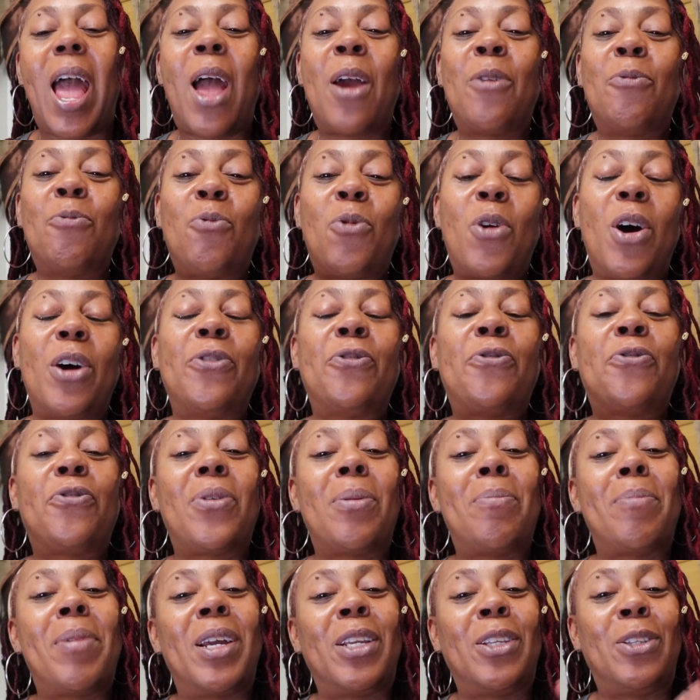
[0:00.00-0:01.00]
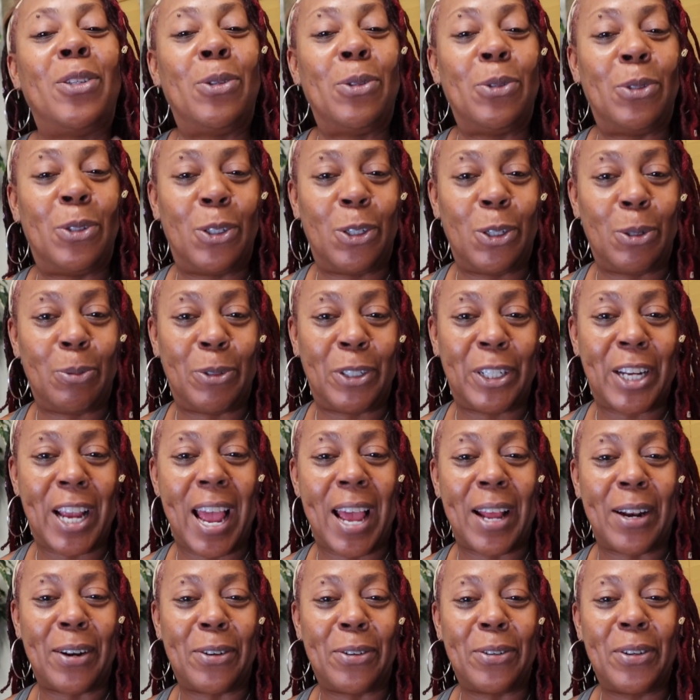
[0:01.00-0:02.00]
and one from my YouTube
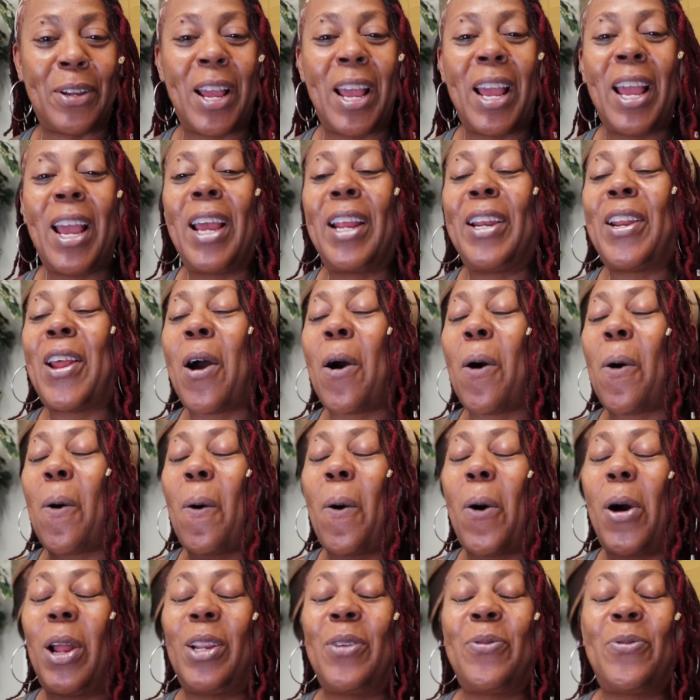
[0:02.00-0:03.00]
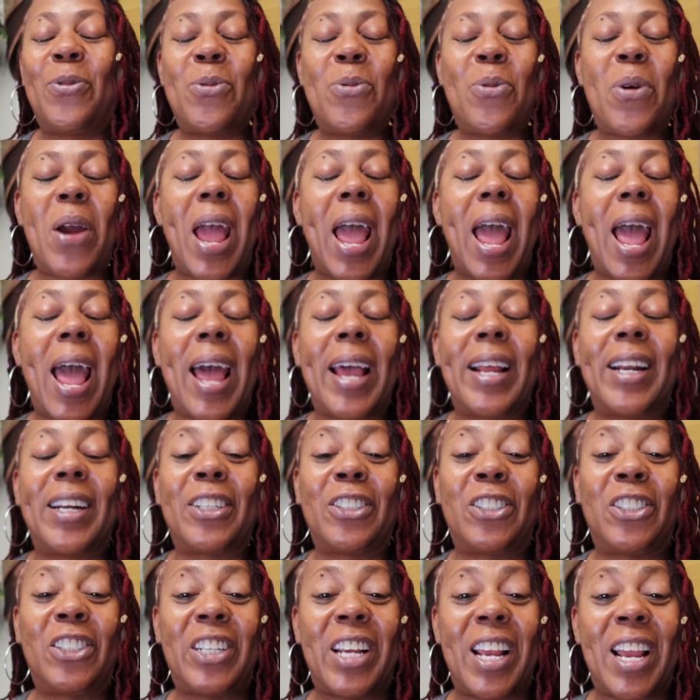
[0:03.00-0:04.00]
channel now all of you had
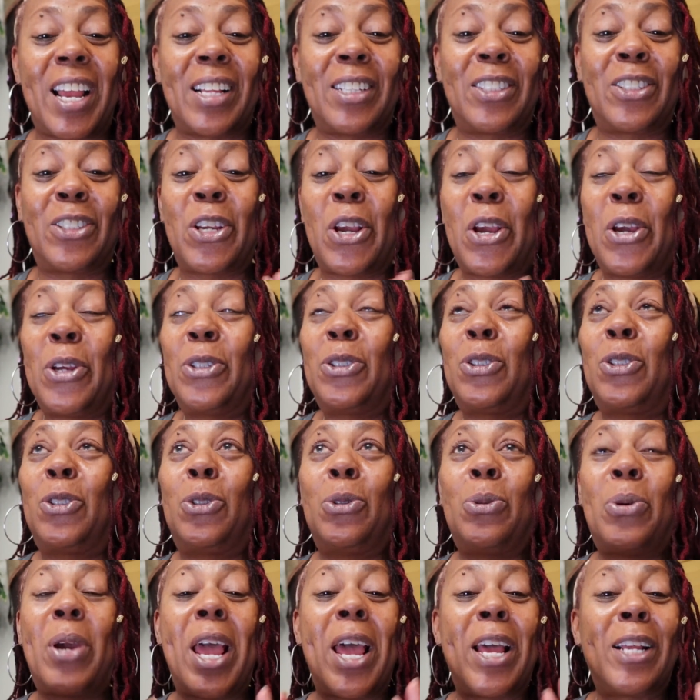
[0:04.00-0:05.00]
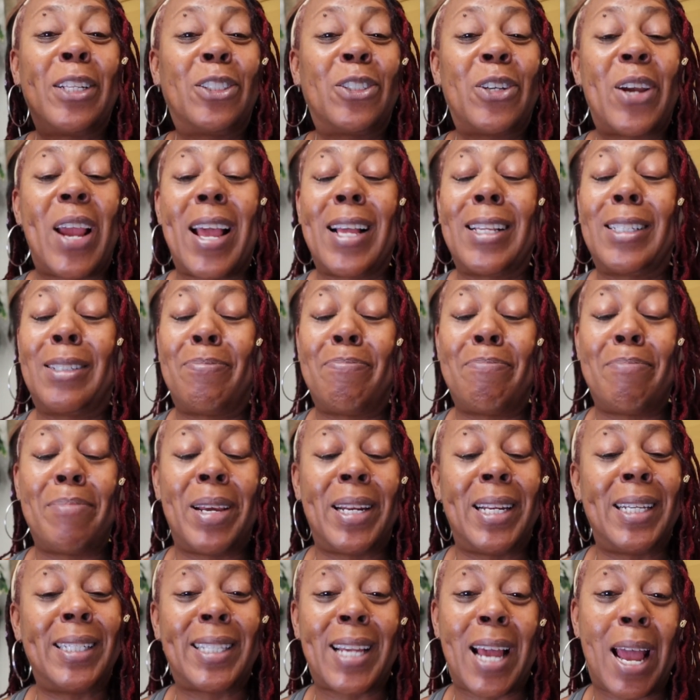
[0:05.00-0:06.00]
a chance to enter as
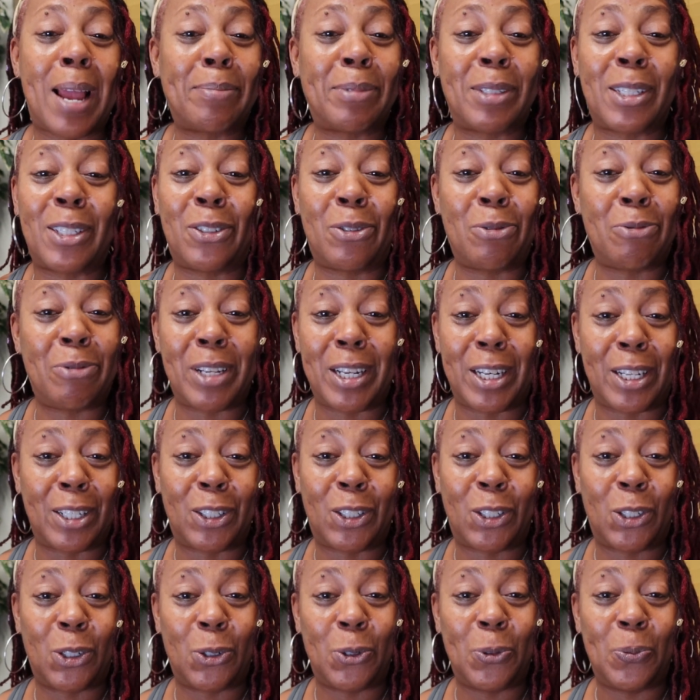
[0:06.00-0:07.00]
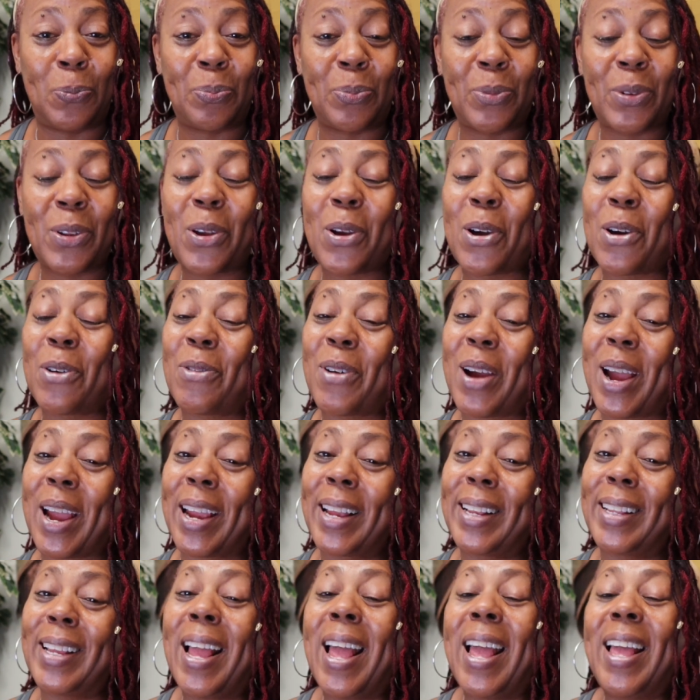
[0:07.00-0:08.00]
many times as you needed to all
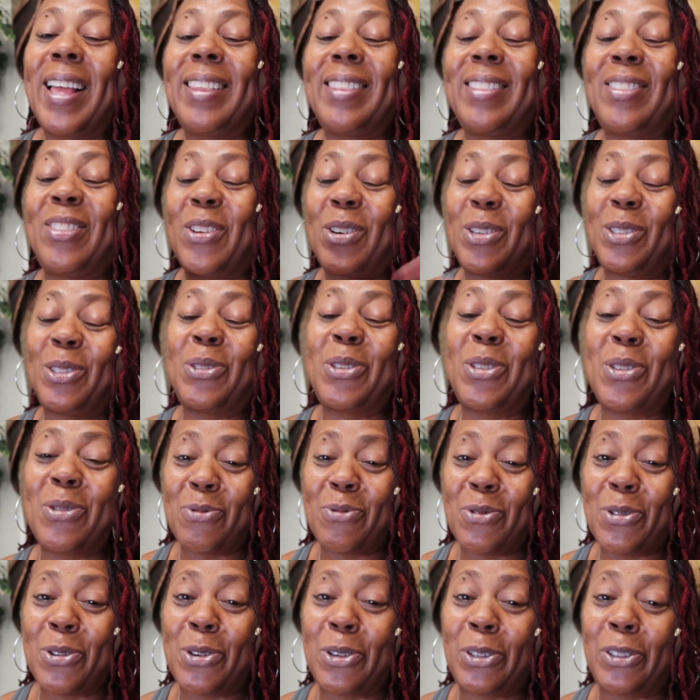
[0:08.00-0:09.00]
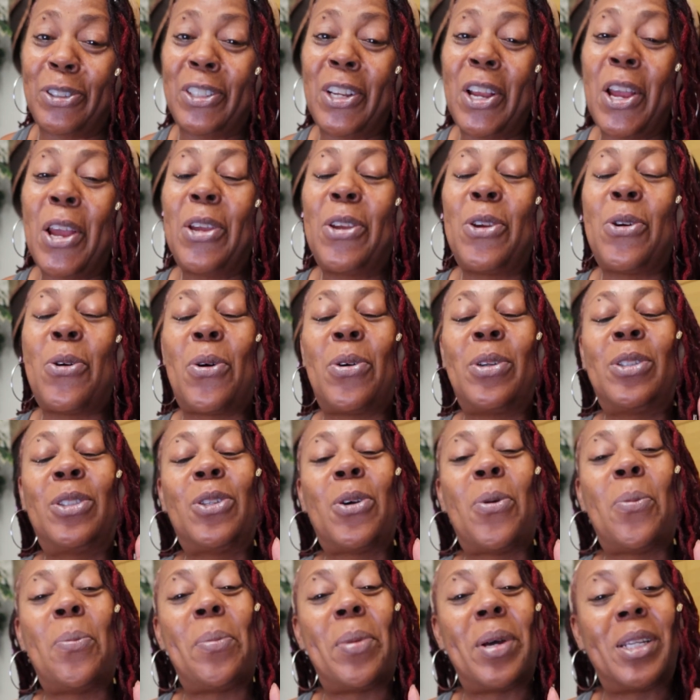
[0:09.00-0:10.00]
right those rules you
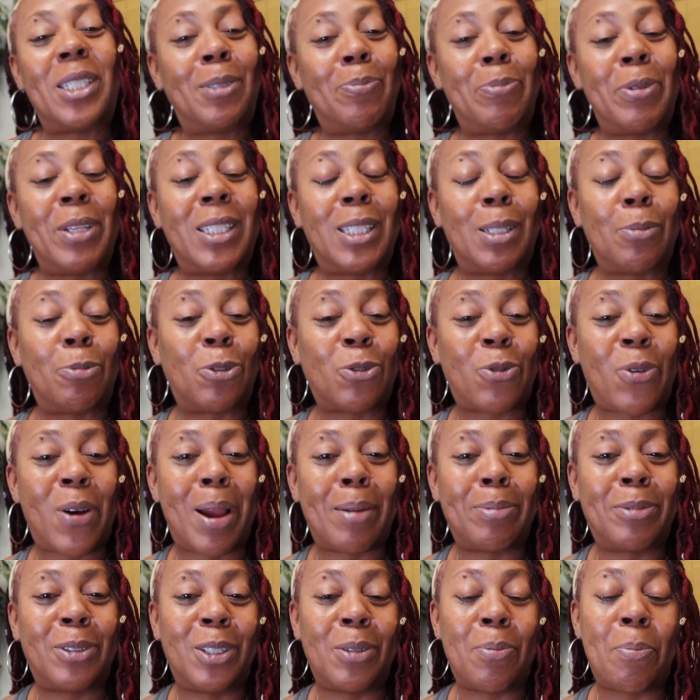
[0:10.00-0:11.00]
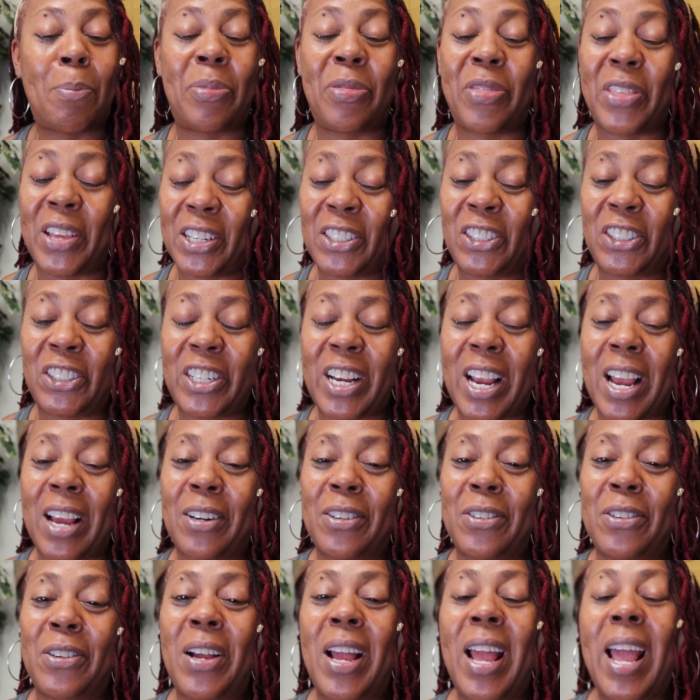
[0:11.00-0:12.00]
also must be subscribed to this
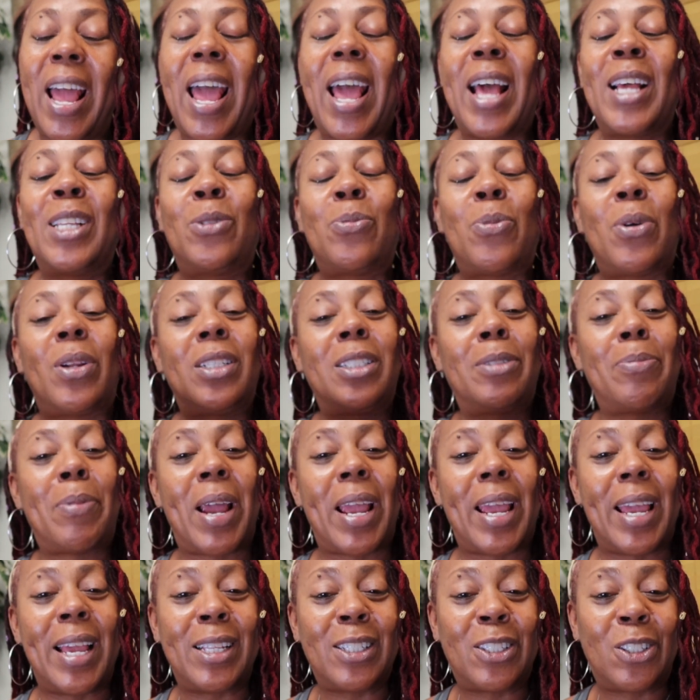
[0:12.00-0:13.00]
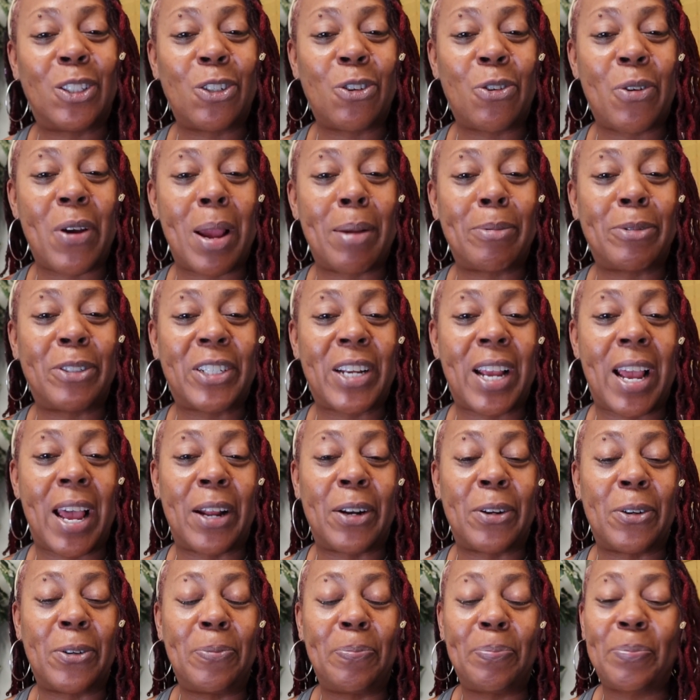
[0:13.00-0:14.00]
channel as well as my Instagram
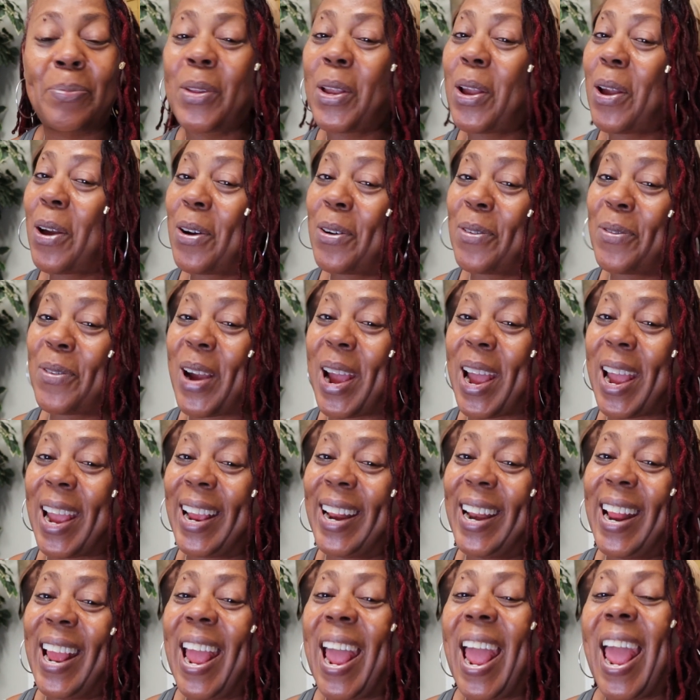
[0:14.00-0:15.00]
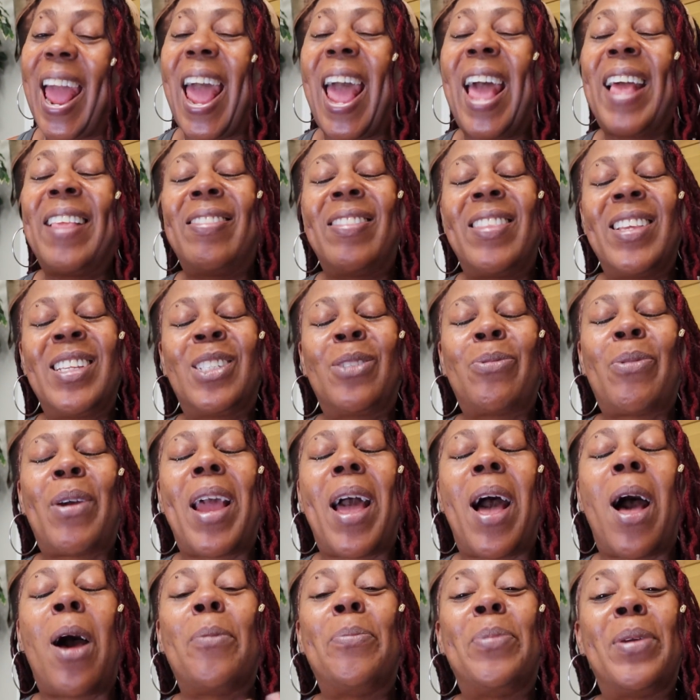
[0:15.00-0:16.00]
channel all right and this
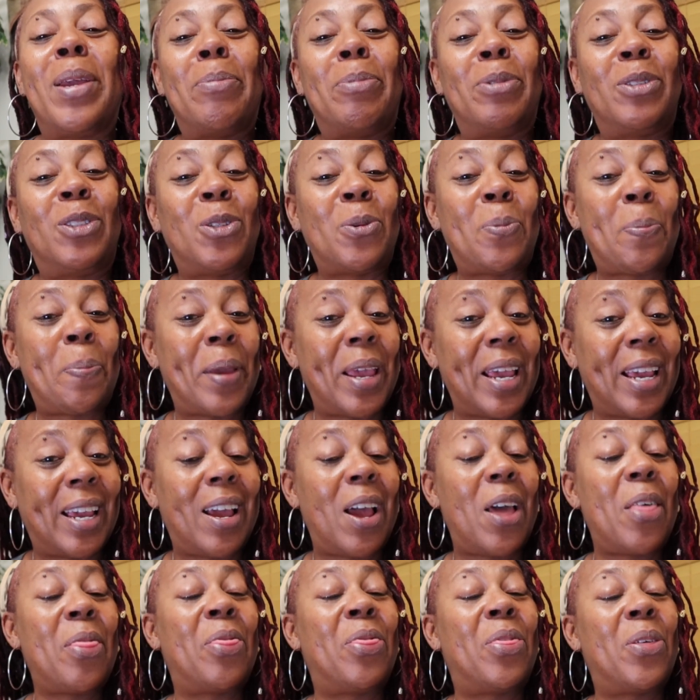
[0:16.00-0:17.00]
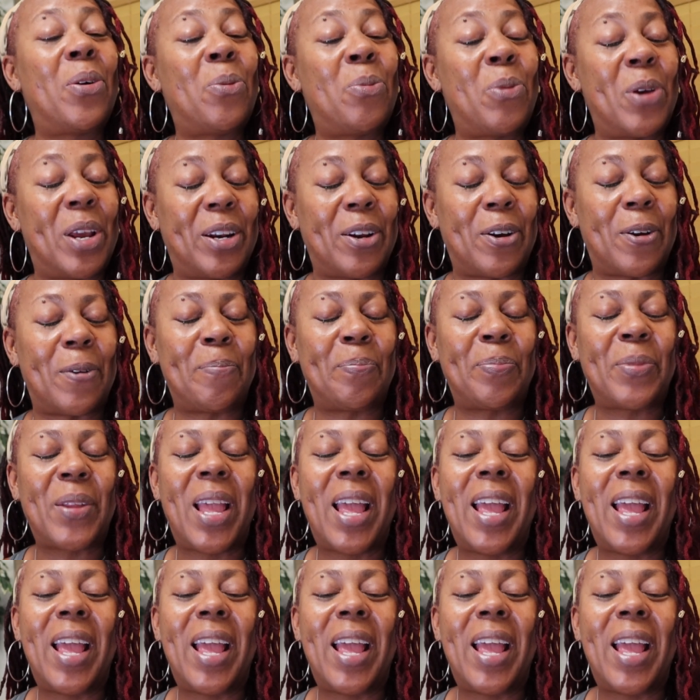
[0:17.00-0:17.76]
way I'll be able to pick the winner